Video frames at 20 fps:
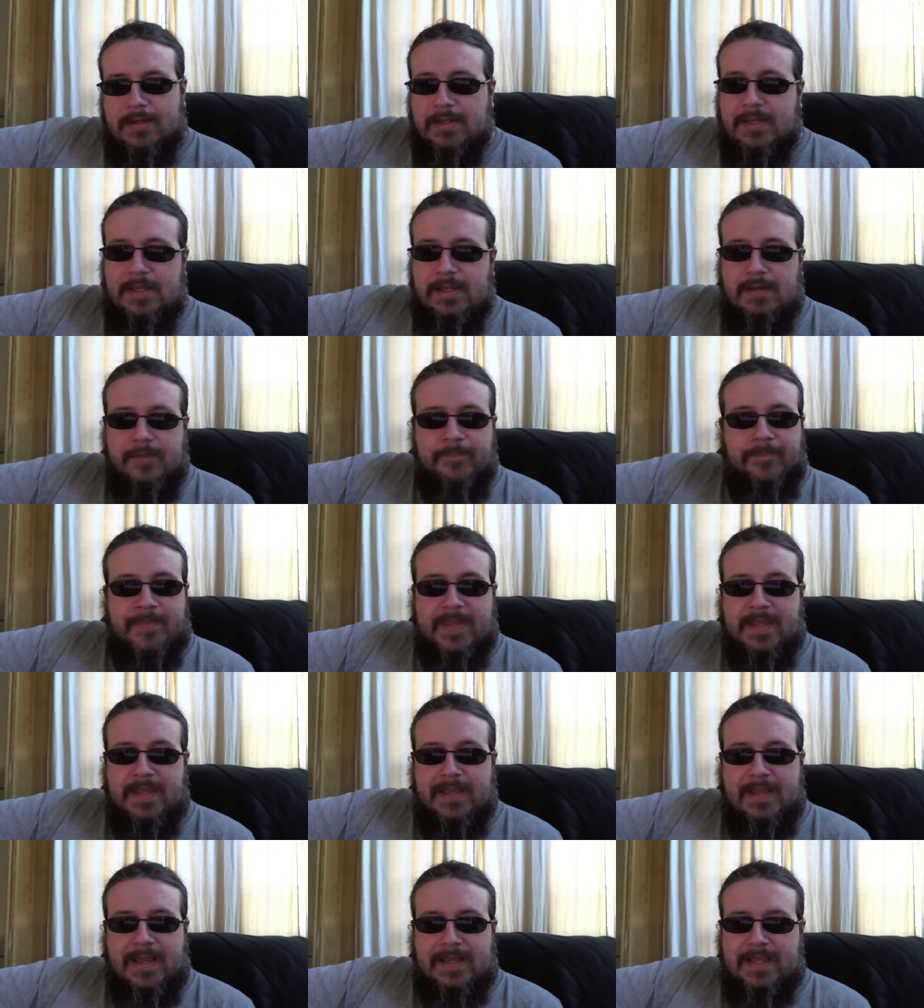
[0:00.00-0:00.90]
Again,
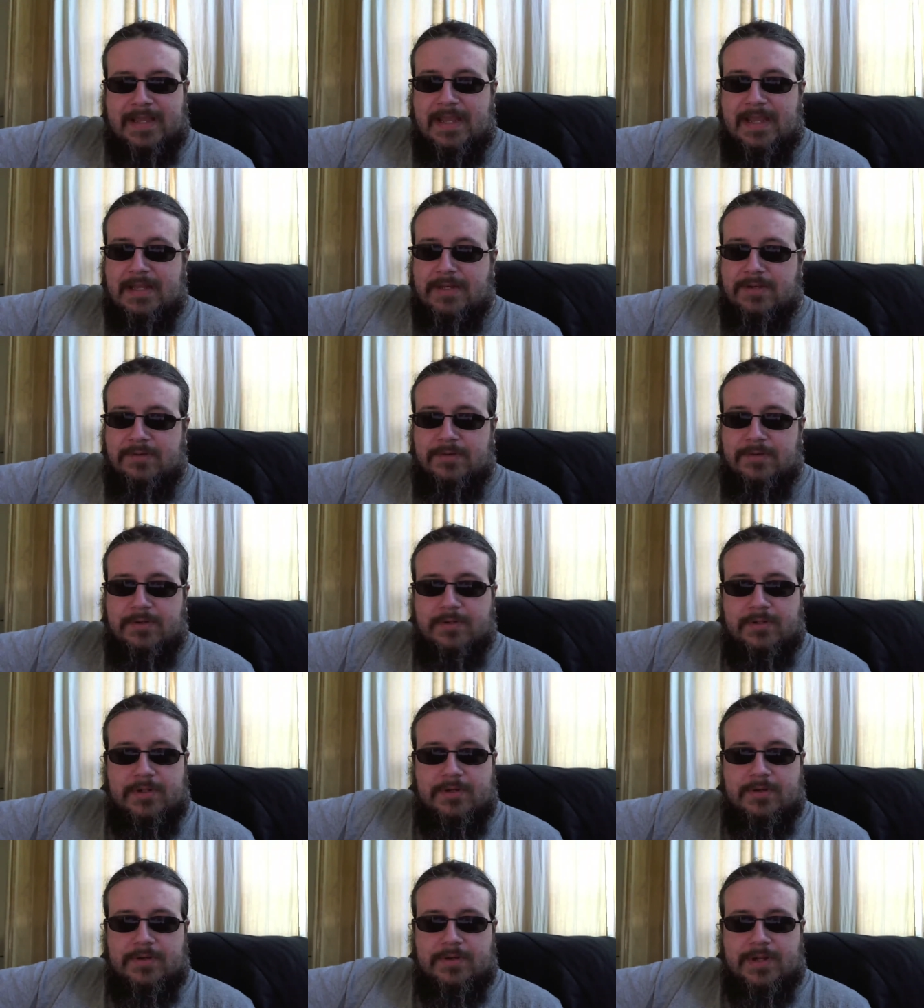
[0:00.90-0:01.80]
I can't do it
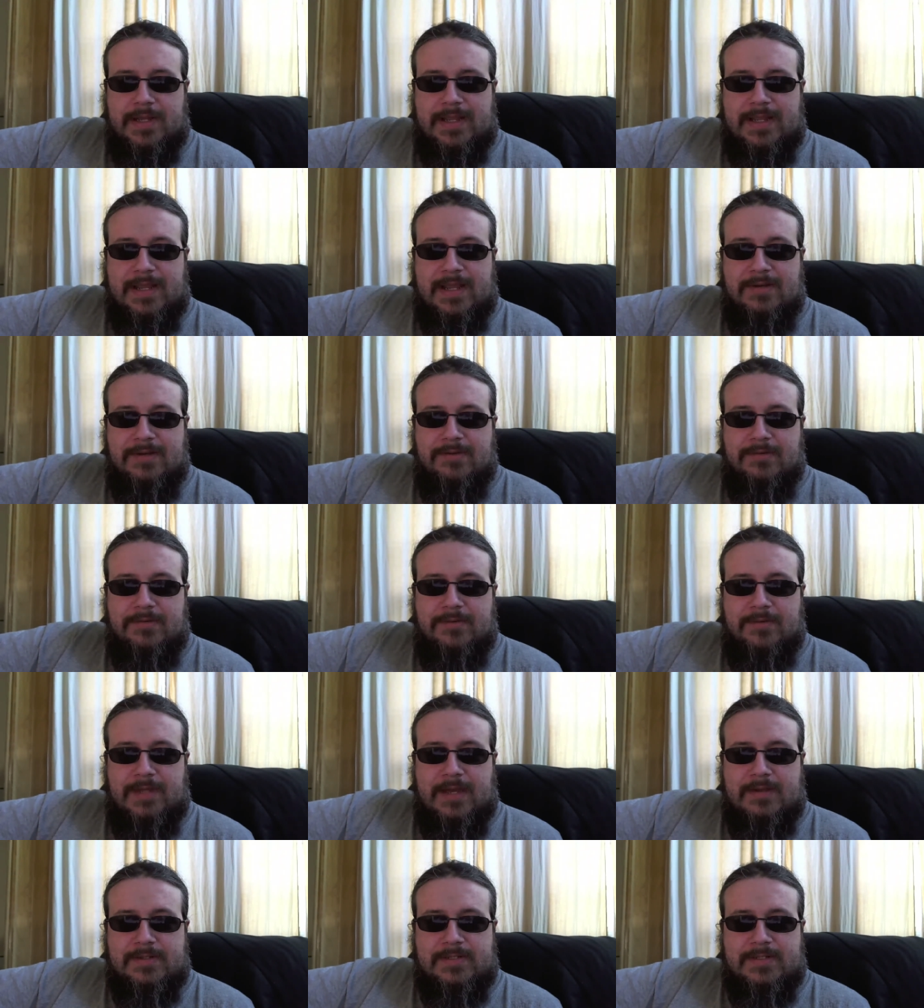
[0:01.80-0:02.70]
alone. I can't do
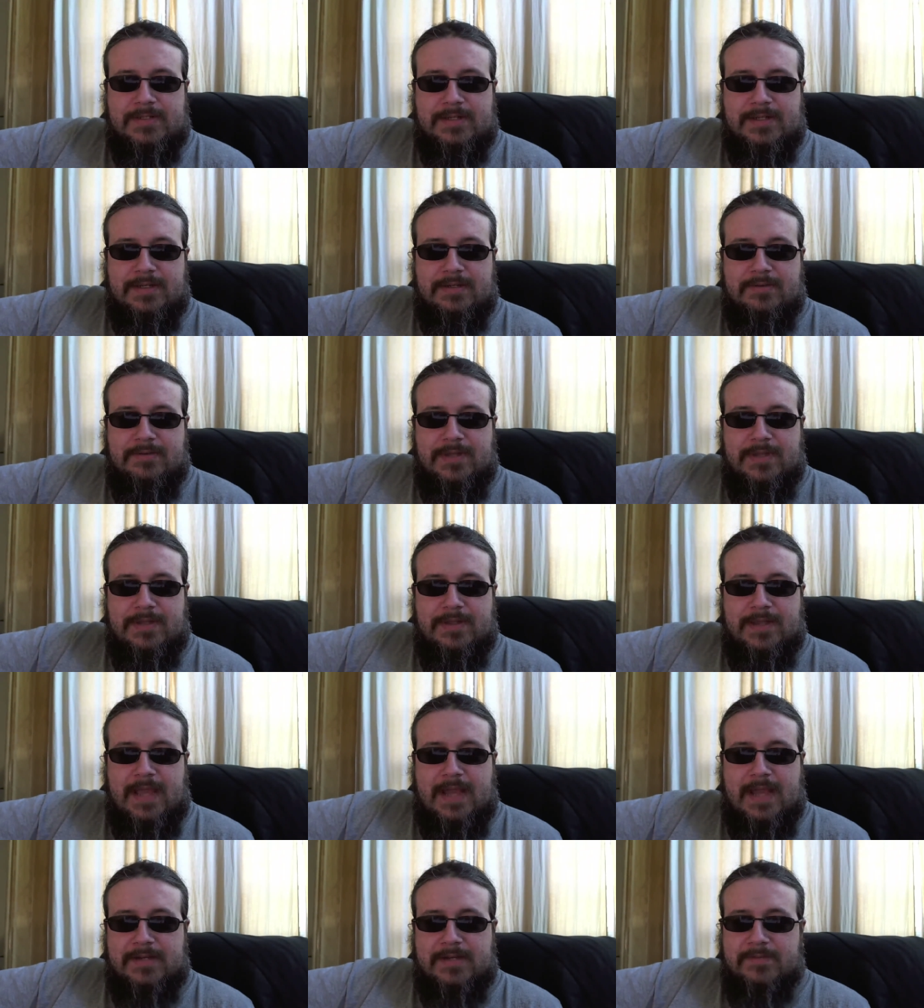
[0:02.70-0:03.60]
it without uh,
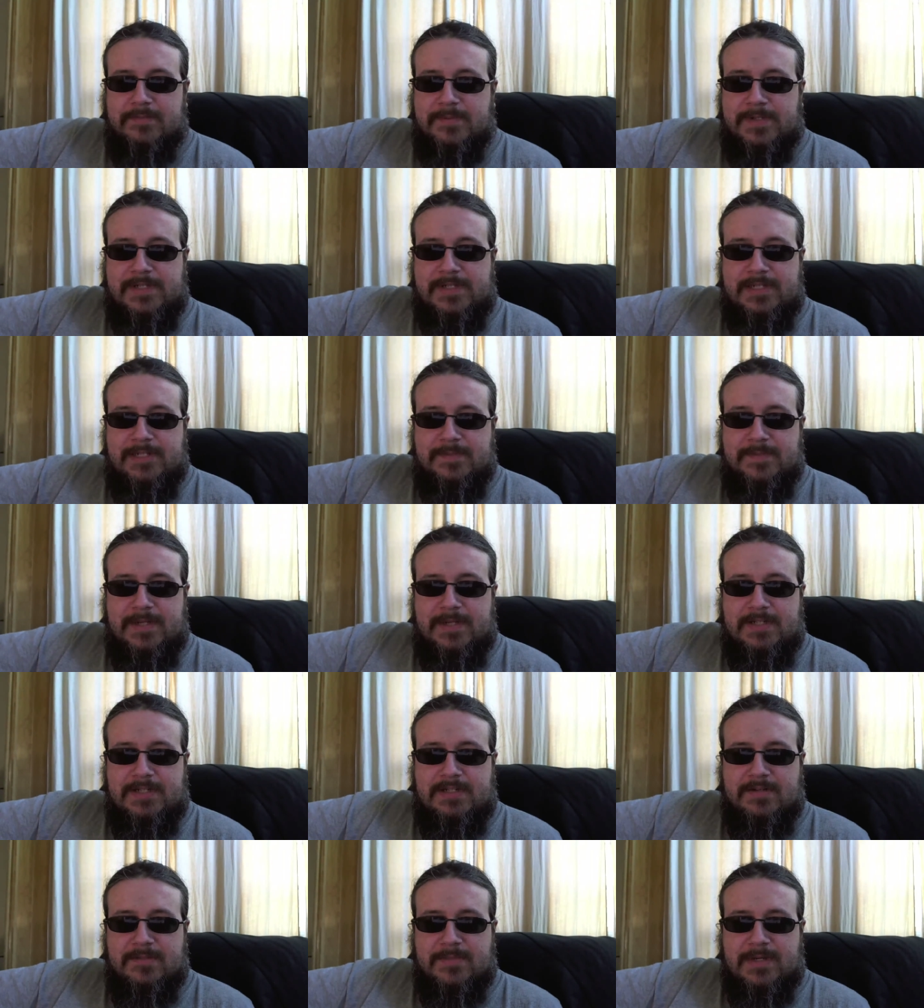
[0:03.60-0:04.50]
without the active
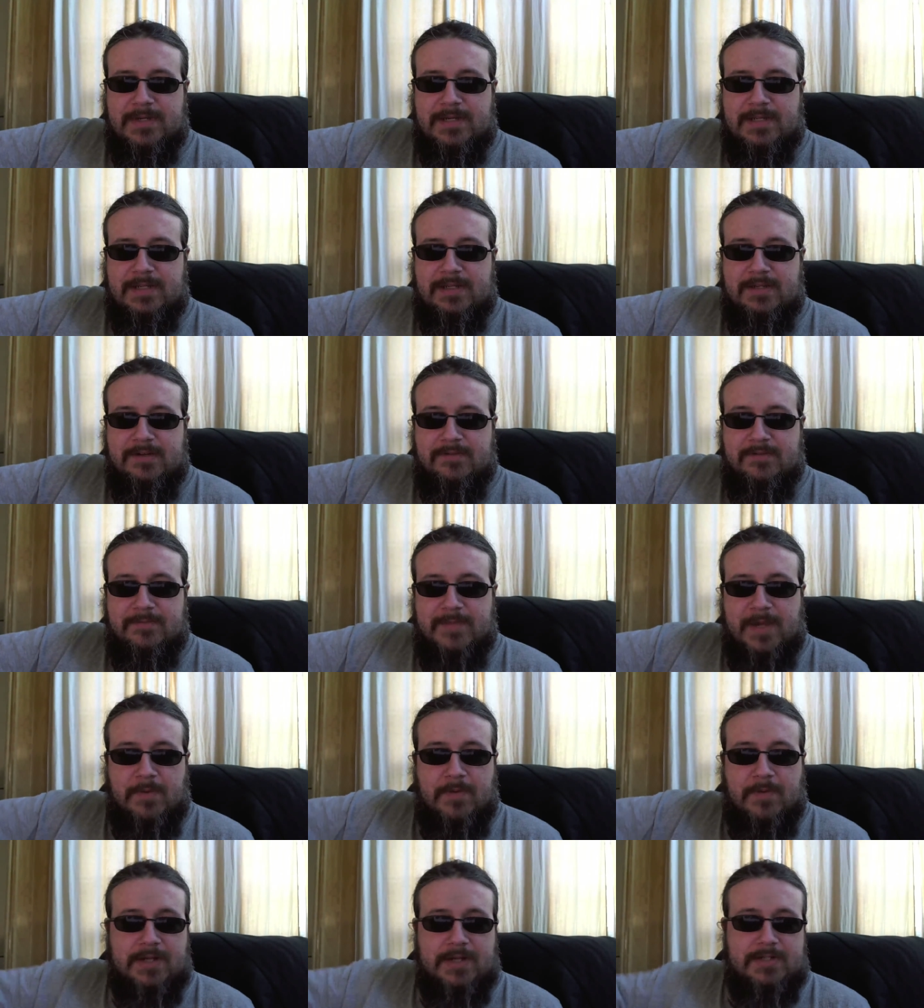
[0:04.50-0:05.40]
participation of my uh, of
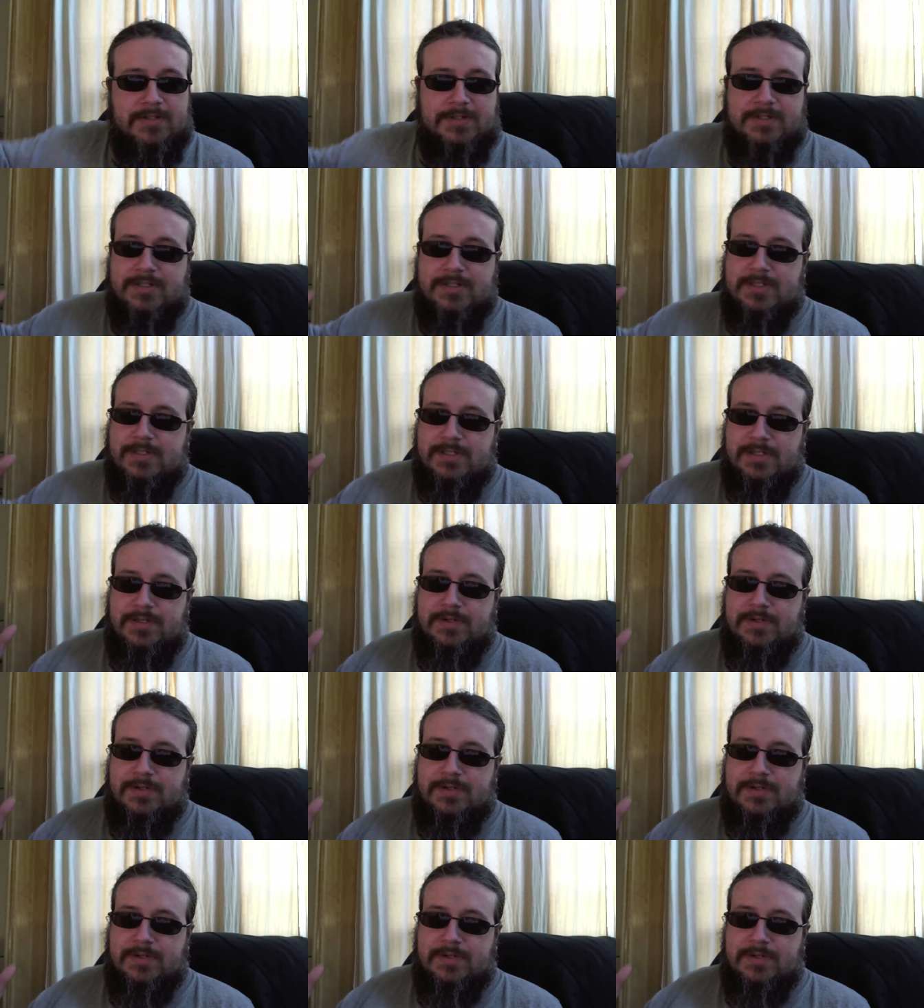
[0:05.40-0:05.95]
my watchers.